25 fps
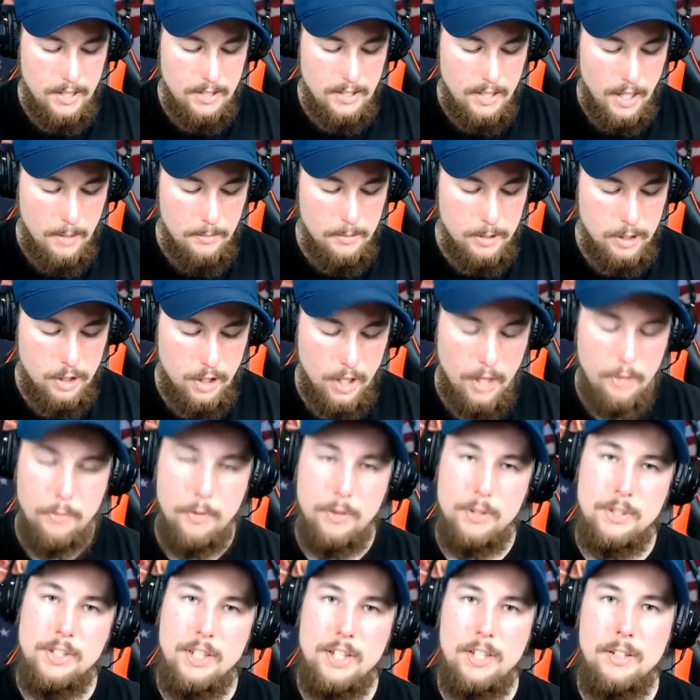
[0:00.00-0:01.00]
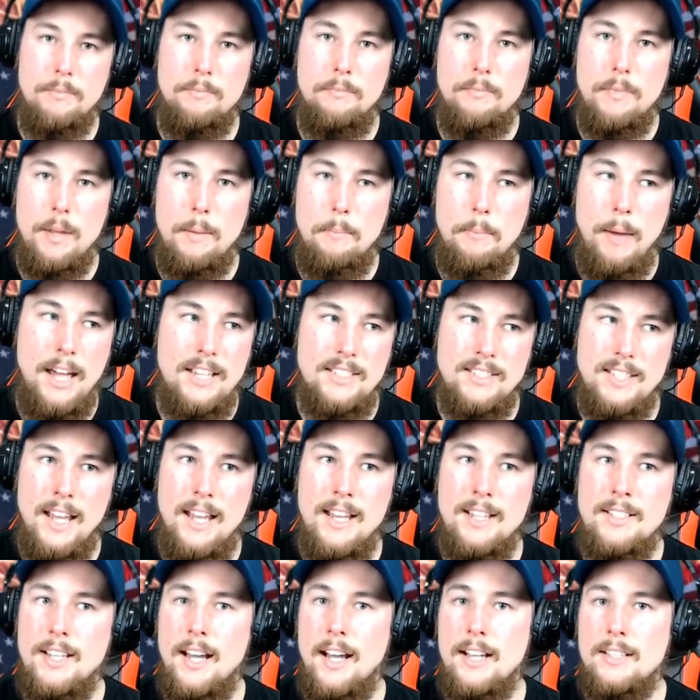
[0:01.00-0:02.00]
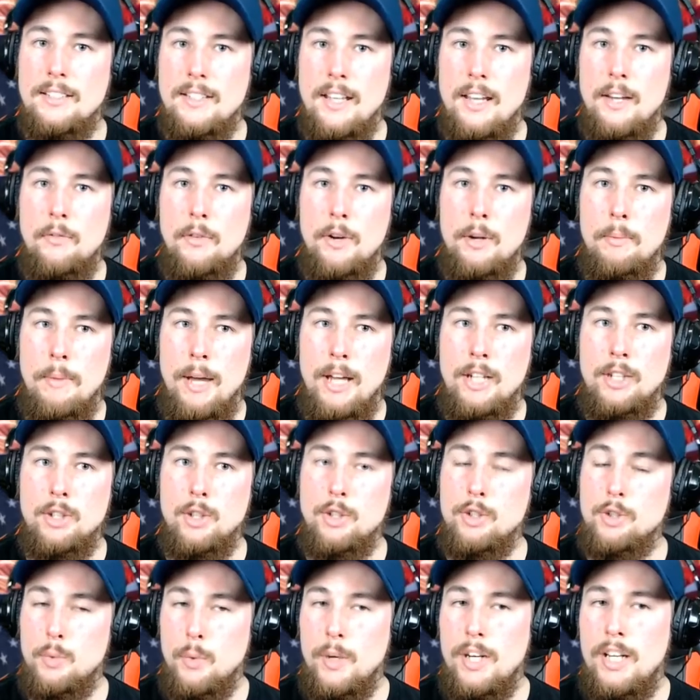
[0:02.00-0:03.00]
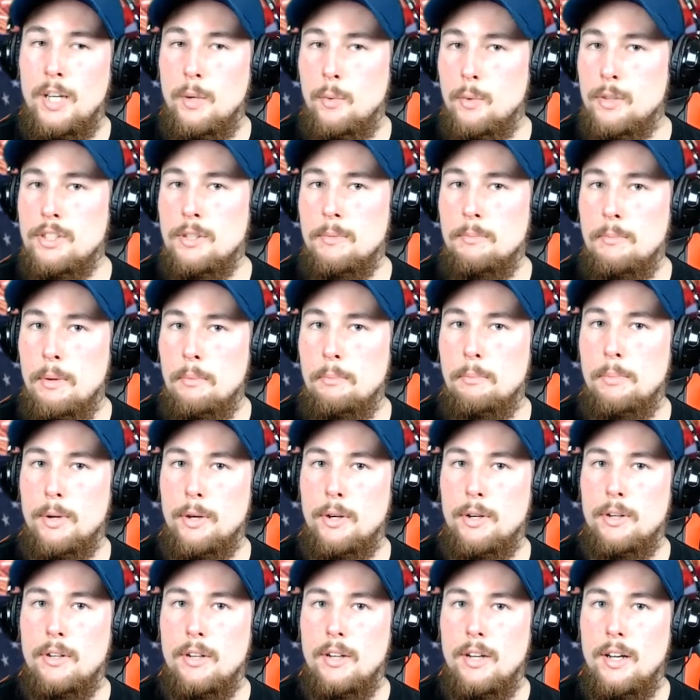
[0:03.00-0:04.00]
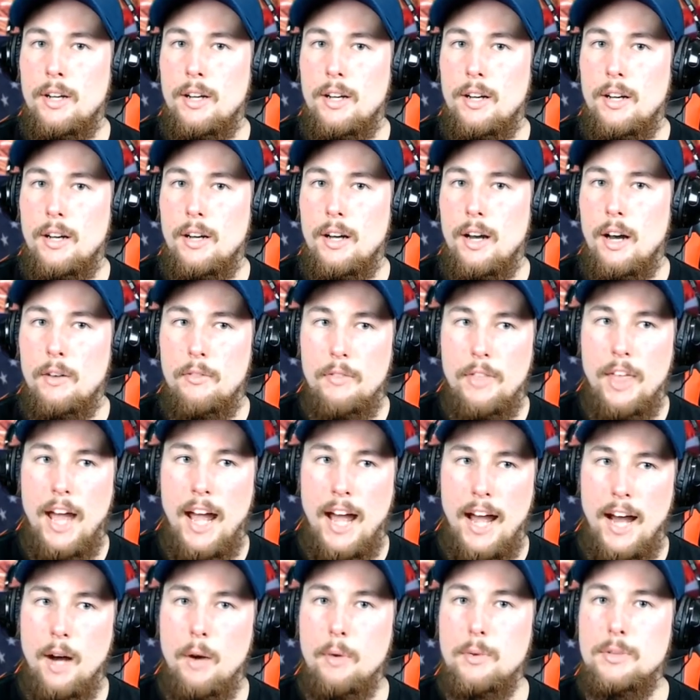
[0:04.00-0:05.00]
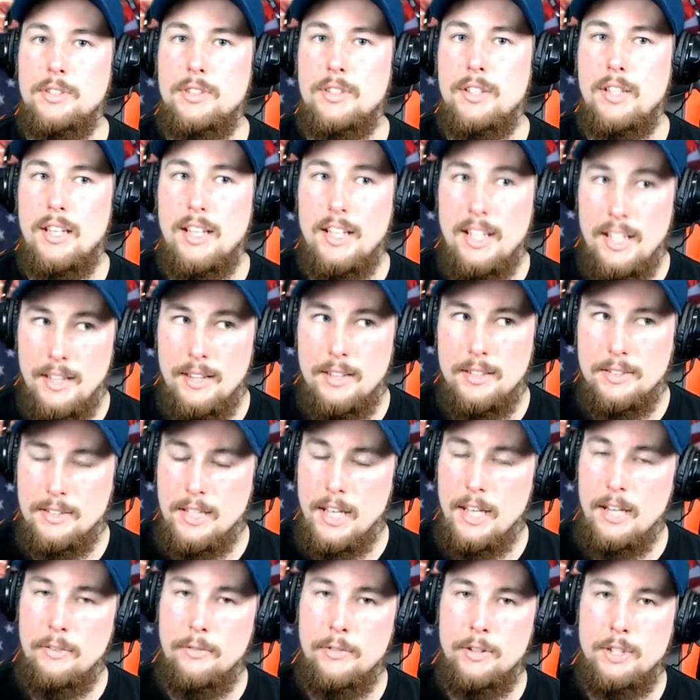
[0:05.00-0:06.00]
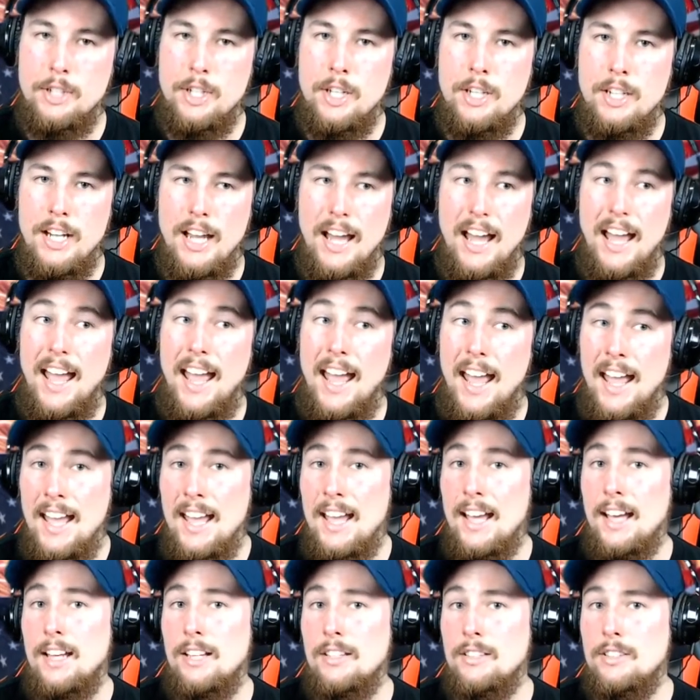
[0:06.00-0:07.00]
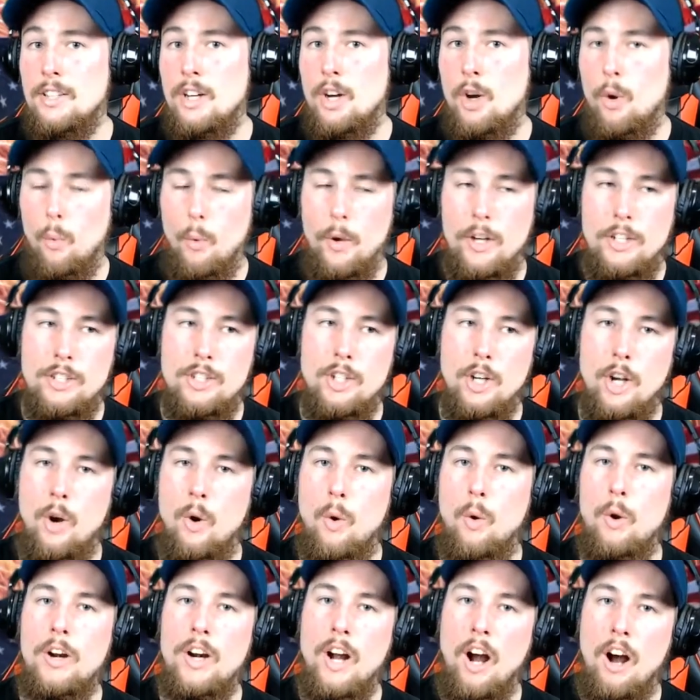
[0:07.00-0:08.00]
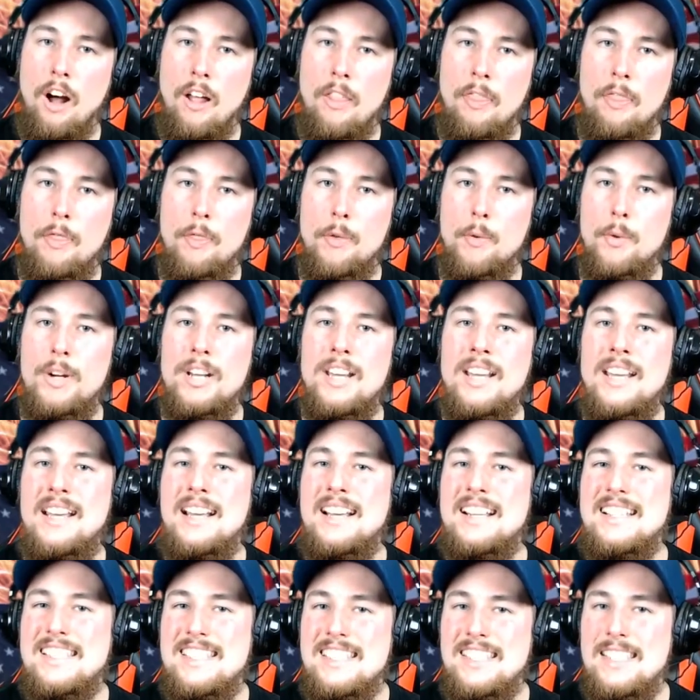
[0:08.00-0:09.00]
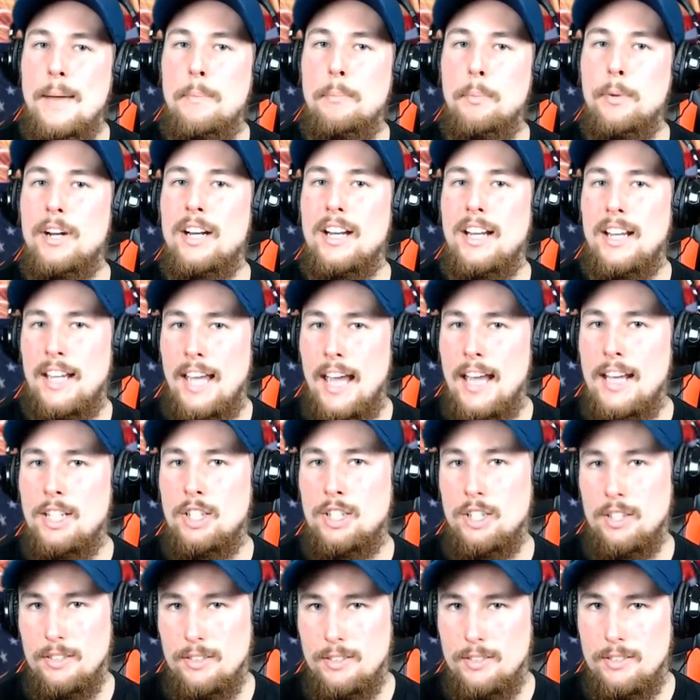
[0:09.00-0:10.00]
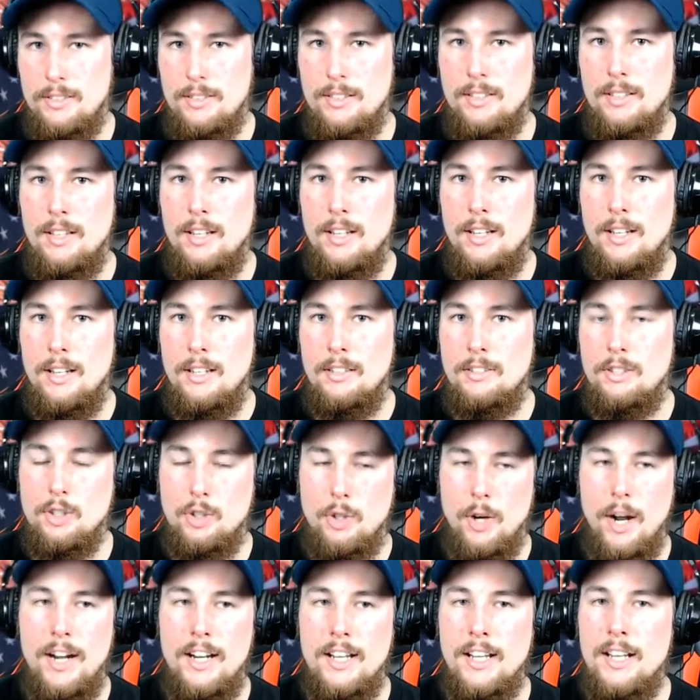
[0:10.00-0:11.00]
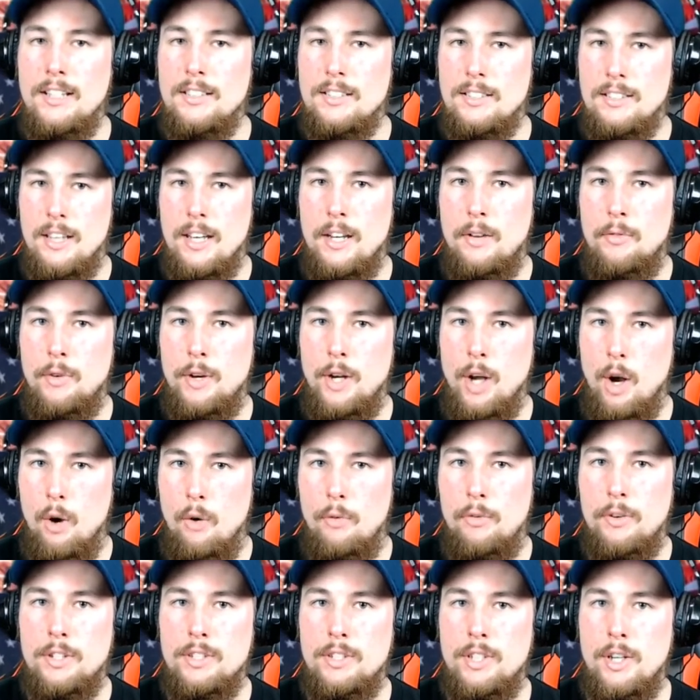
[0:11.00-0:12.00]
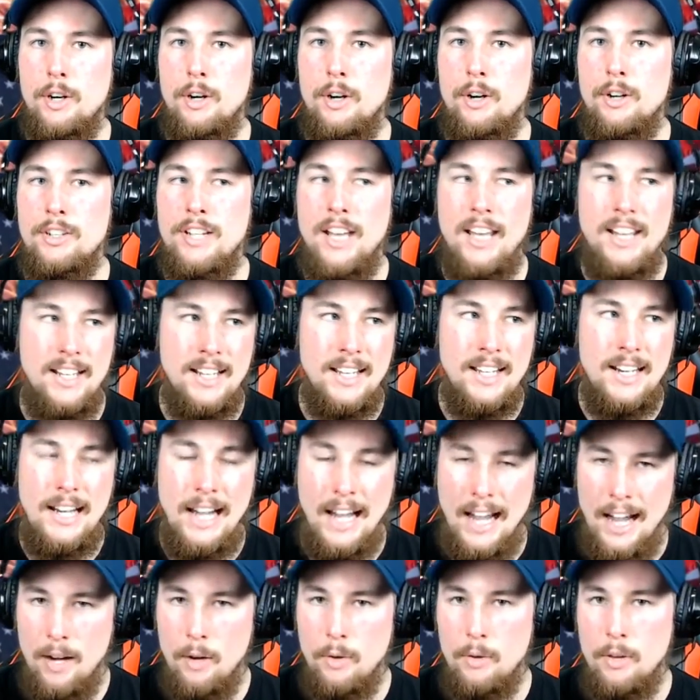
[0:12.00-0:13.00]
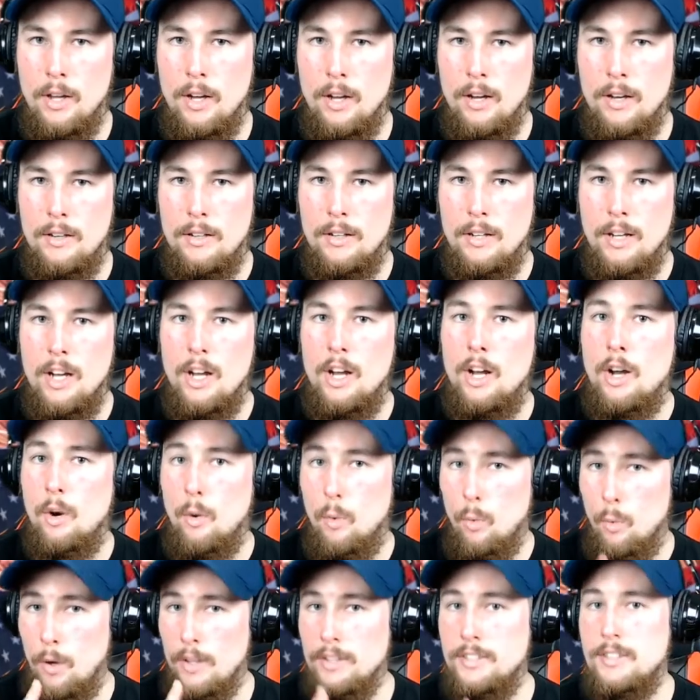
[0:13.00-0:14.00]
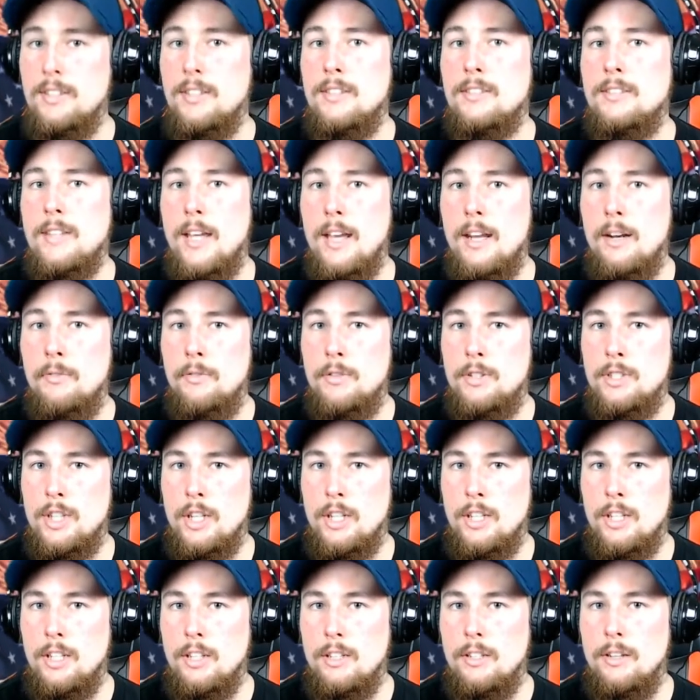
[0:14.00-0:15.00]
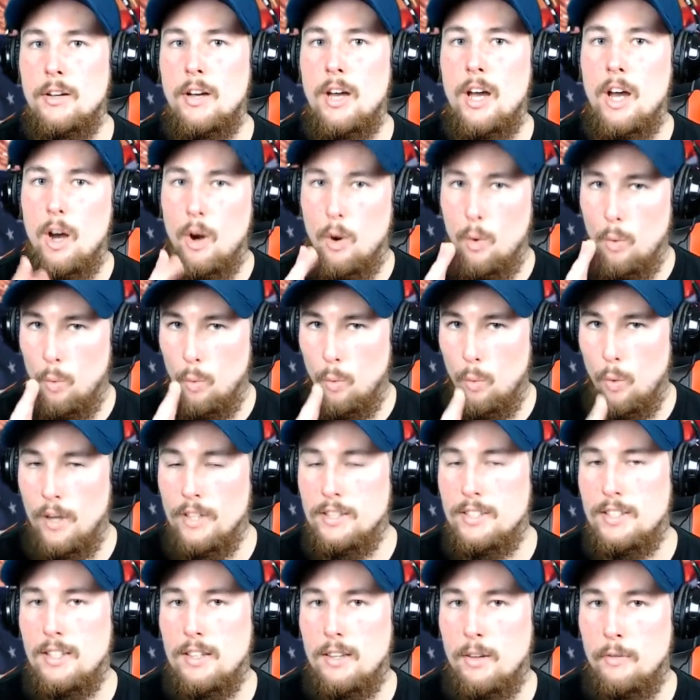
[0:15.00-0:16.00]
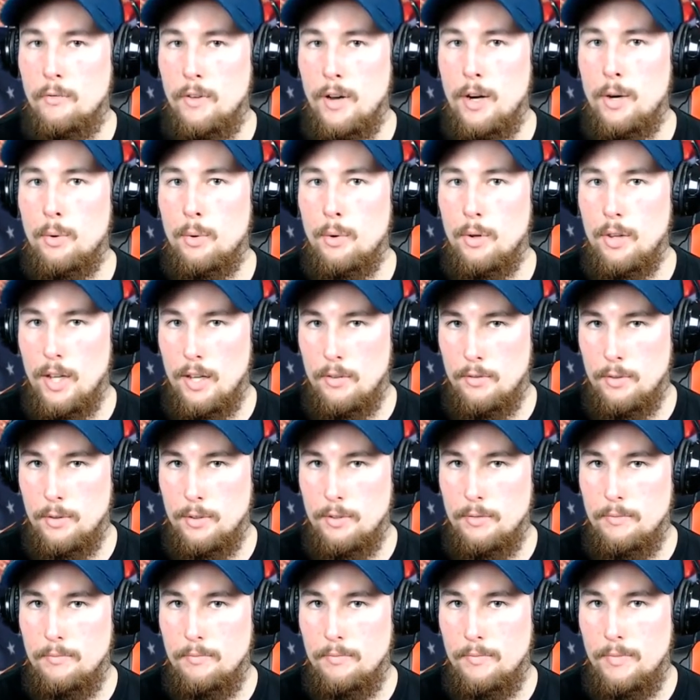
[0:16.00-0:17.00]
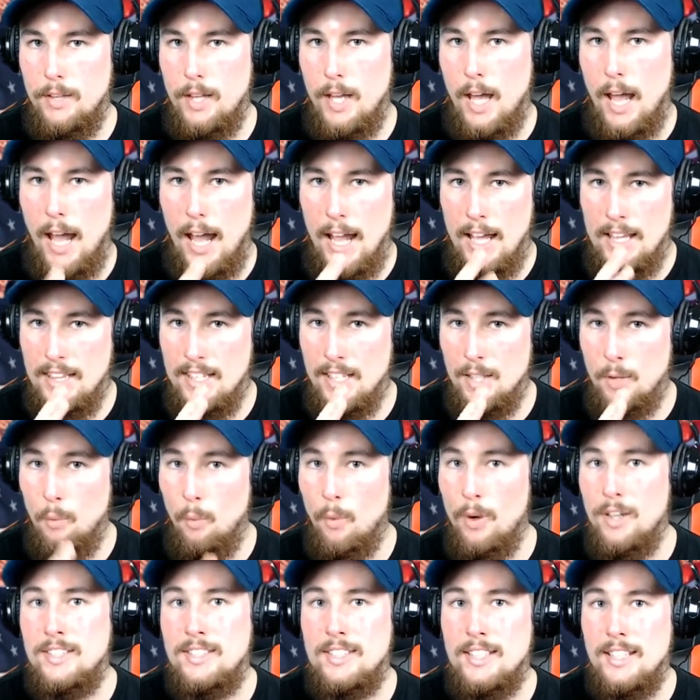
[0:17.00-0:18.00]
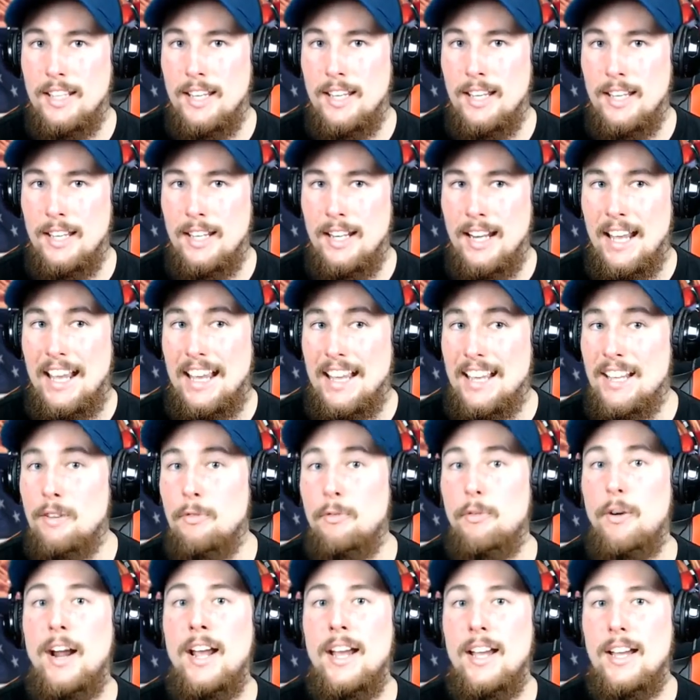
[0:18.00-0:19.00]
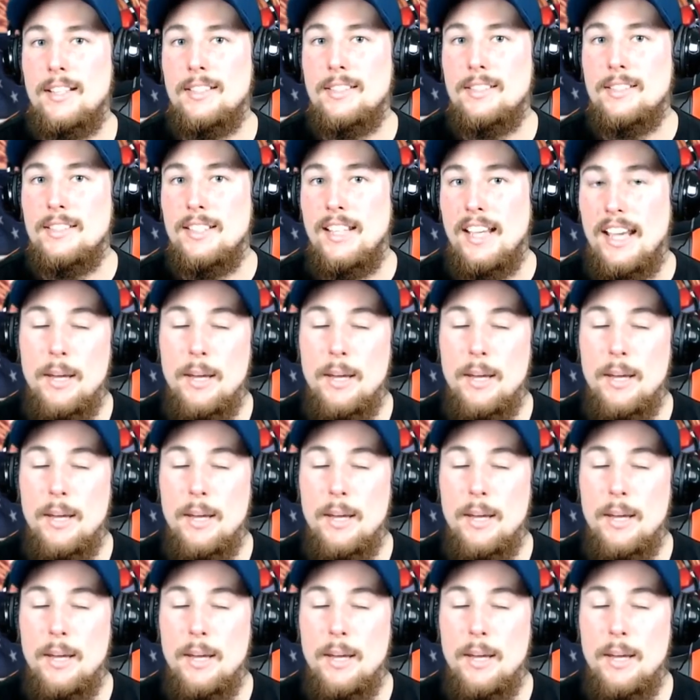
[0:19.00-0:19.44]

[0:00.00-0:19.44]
Thomas Jefferson passed anti slavery measures when he was a member of the House in the state of Virginia and went to court on three separate occasions to try to get slavery overturned and get it outlawed once in the state of Virginia, once at the federal level, and then once again in France.